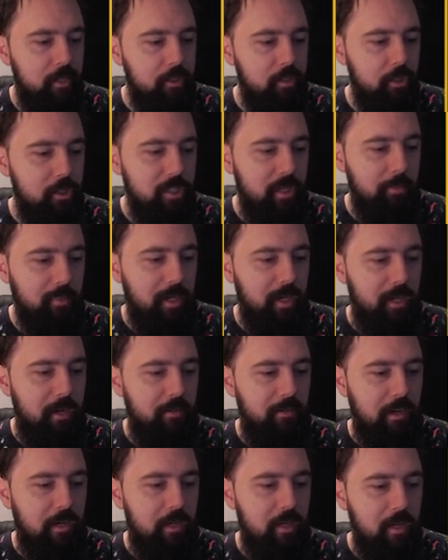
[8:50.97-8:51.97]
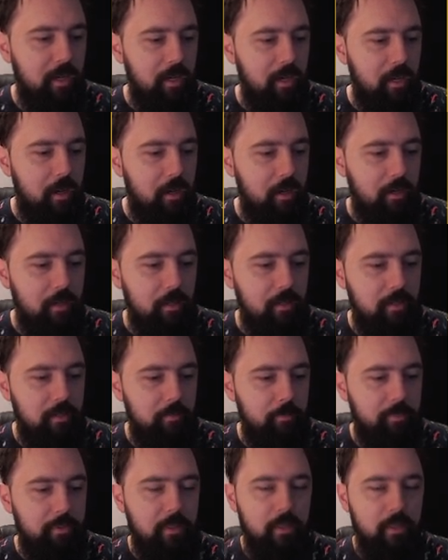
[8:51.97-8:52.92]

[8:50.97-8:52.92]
so some kind of a uh,